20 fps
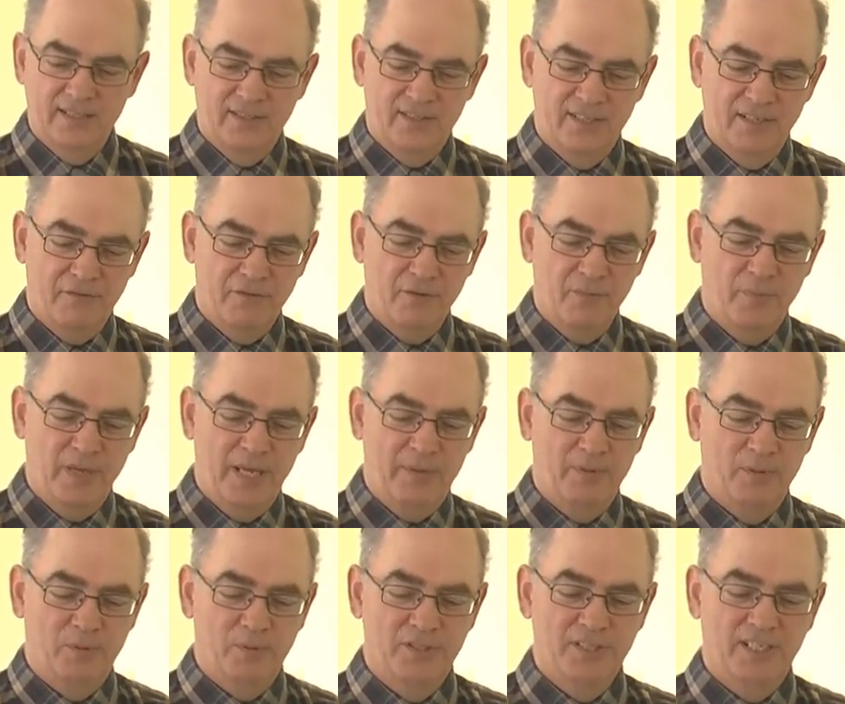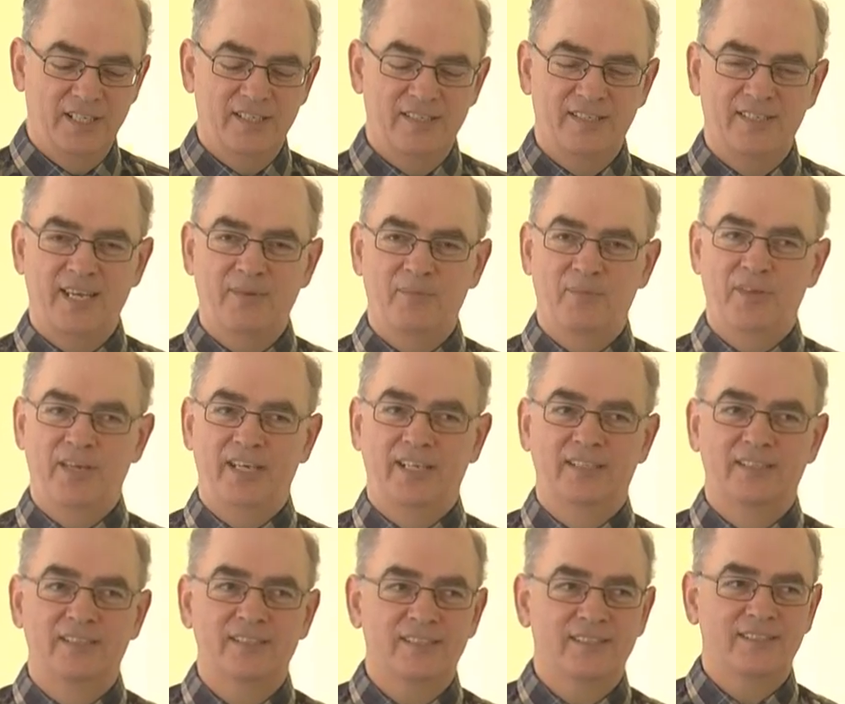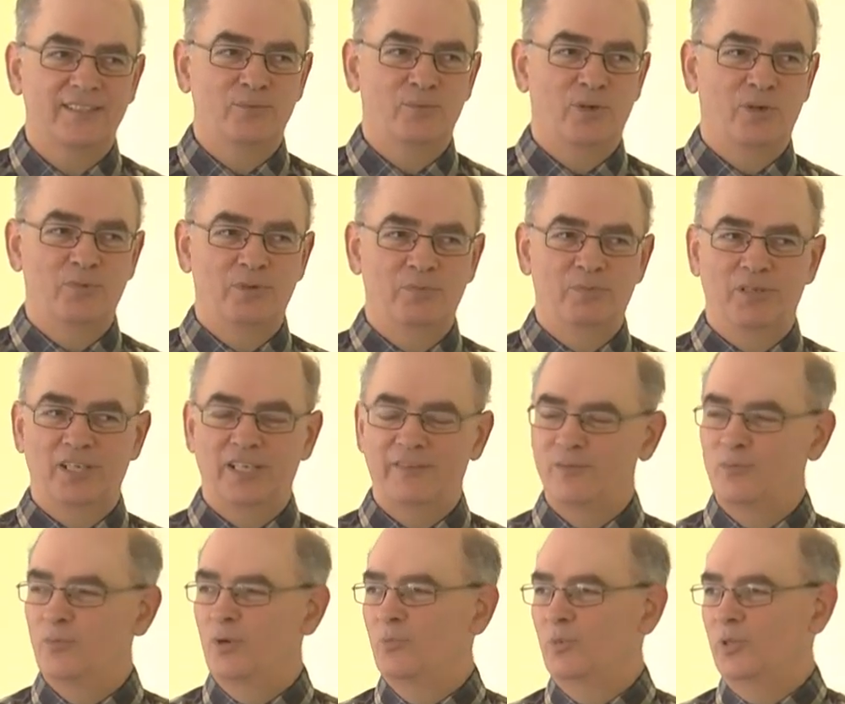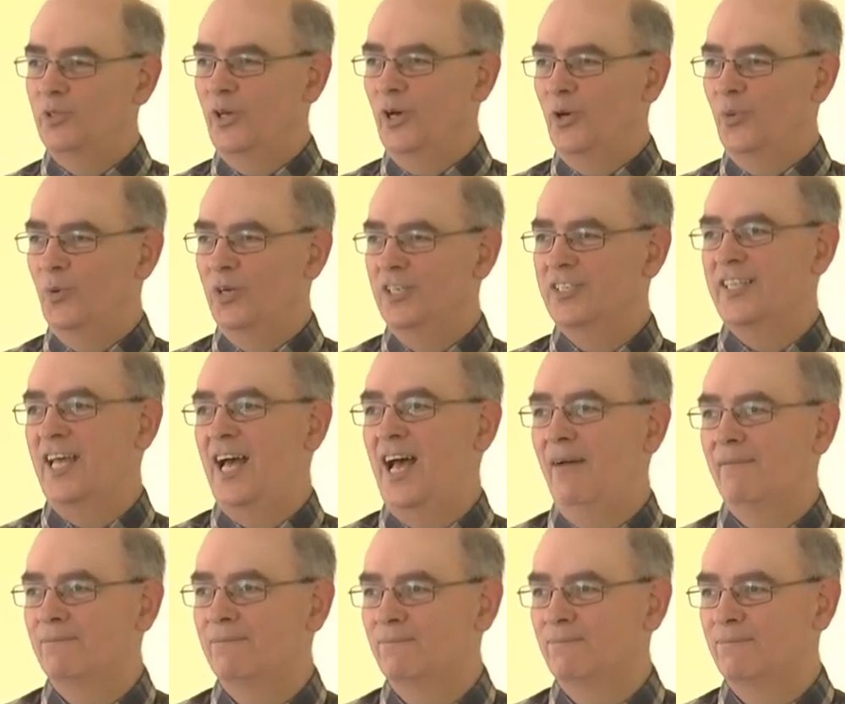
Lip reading: different people will see the same things. One will believe and one will not. Why is that?